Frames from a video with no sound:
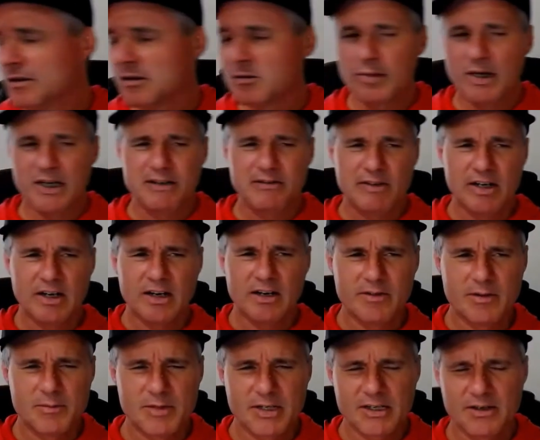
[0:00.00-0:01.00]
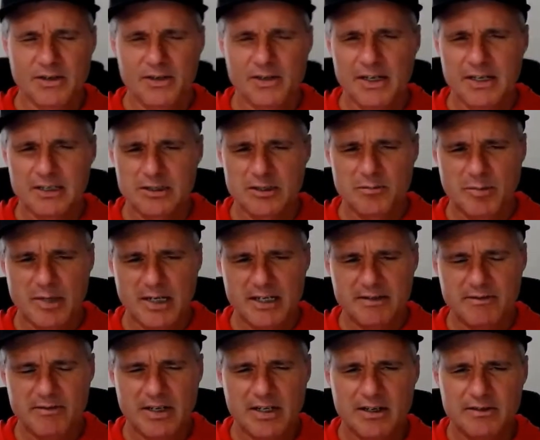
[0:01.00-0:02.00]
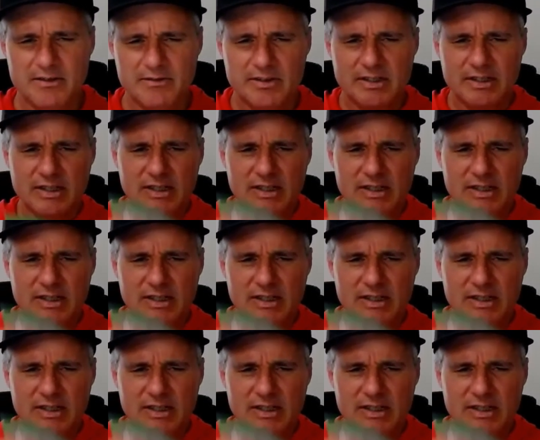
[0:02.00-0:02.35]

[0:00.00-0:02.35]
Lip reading: The bite valve. I'm gonna carry an extra bite valve